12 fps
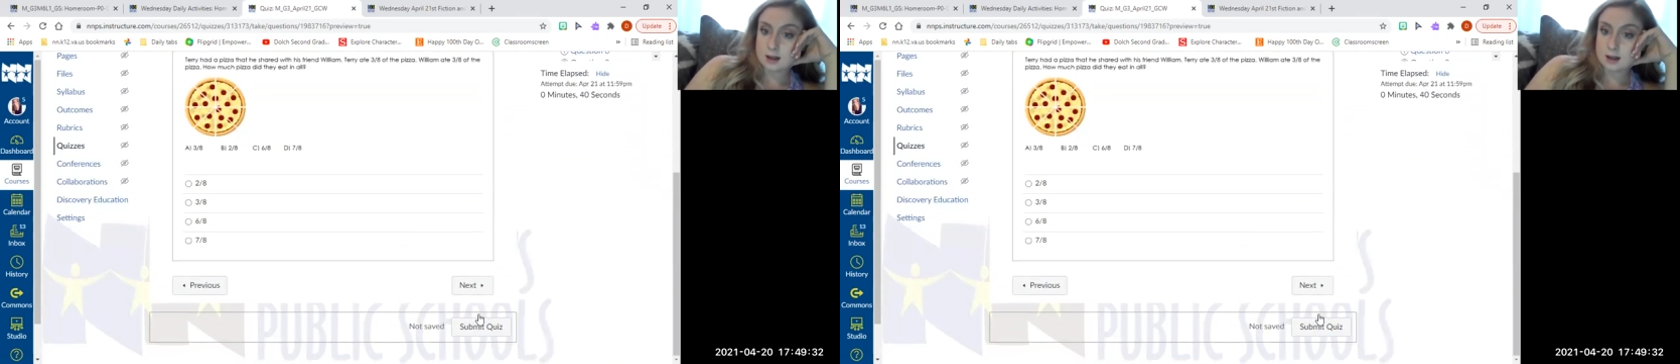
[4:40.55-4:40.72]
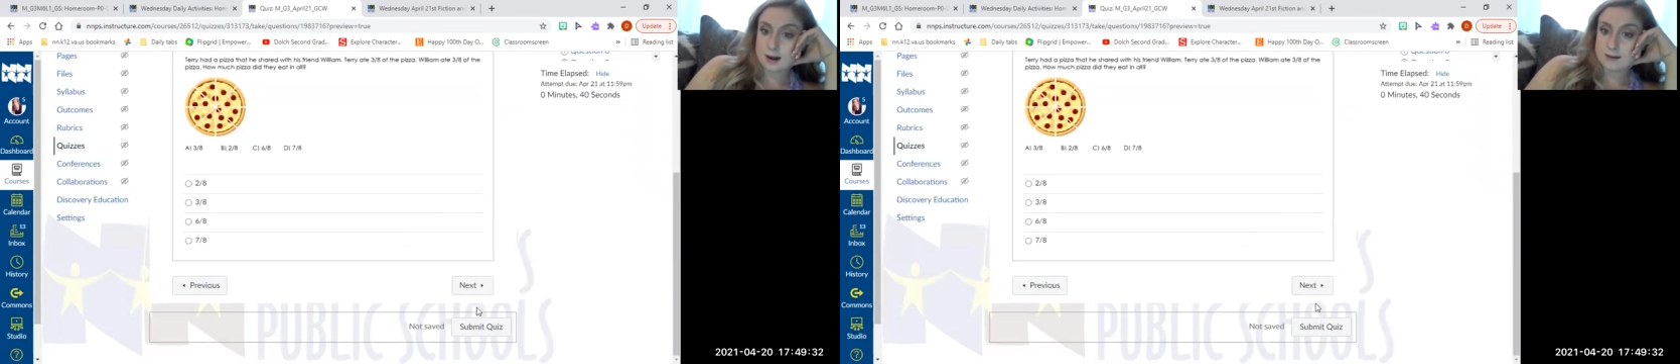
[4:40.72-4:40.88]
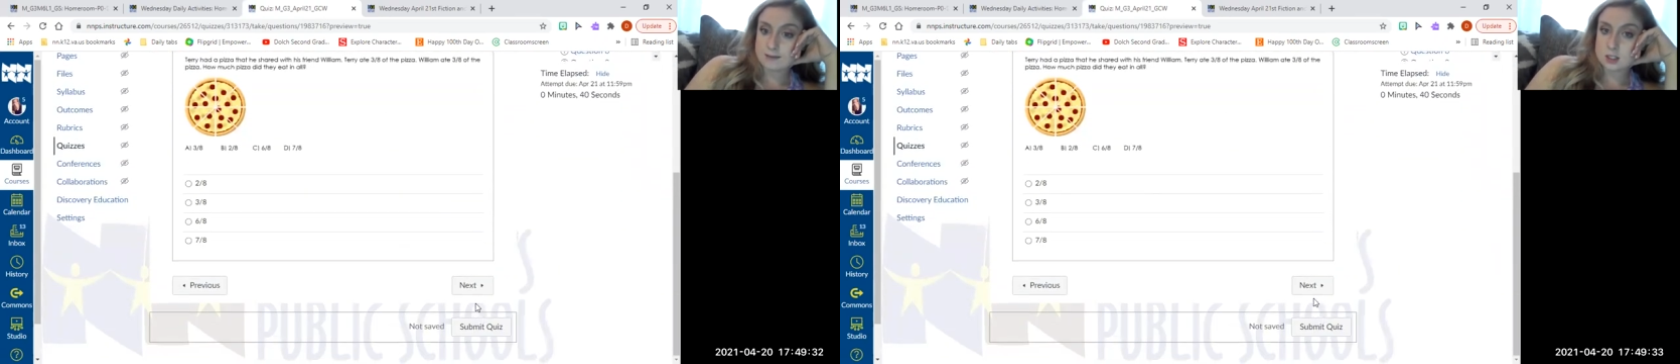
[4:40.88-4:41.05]

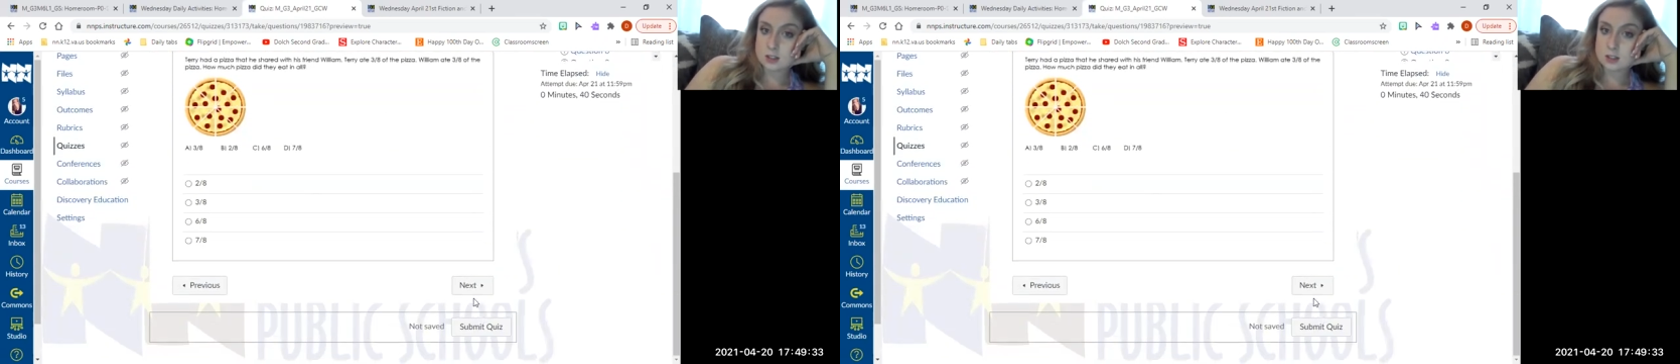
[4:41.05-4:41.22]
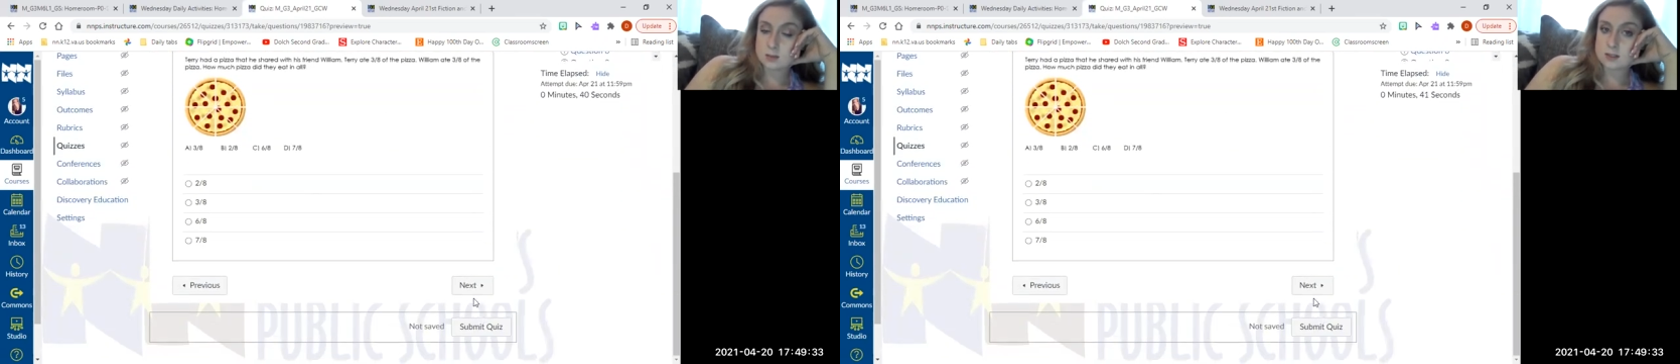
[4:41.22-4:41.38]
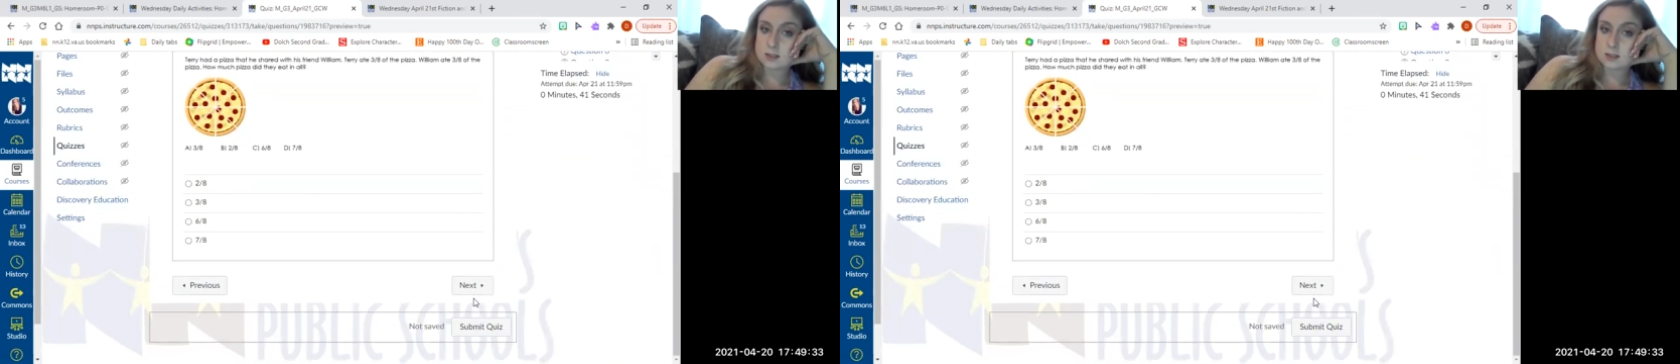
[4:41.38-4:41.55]
a lot of
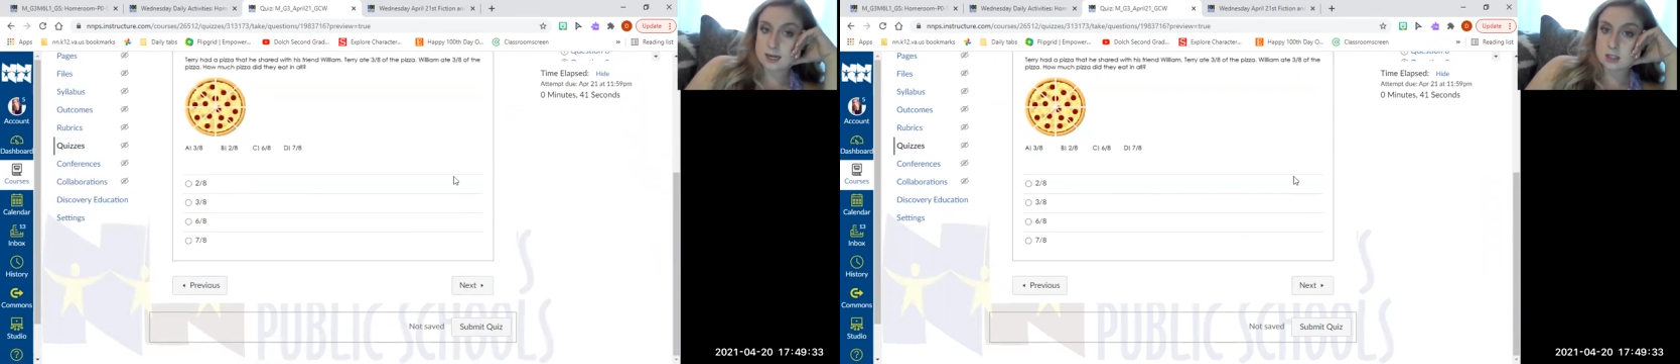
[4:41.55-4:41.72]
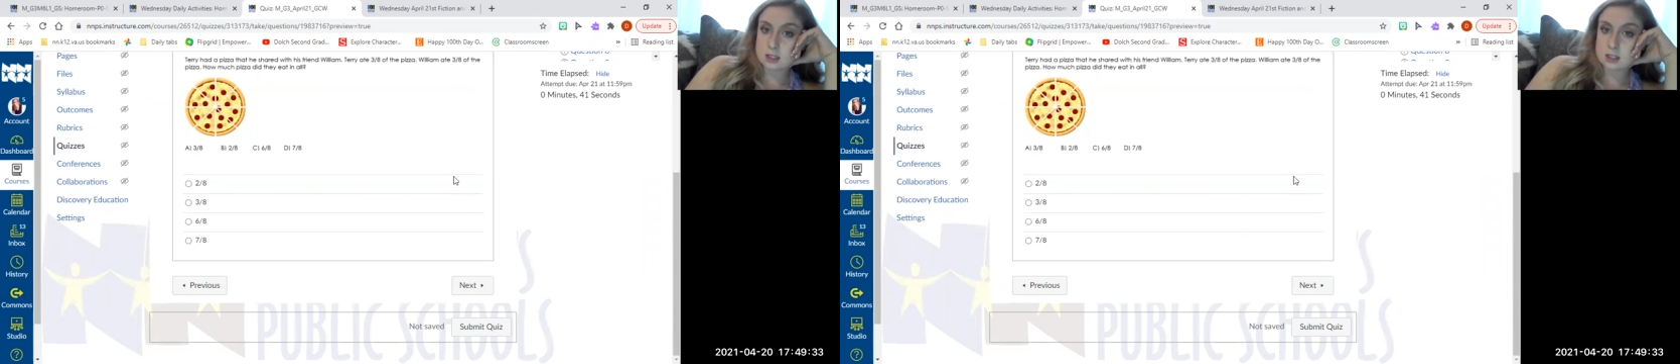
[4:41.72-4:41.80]
visuals.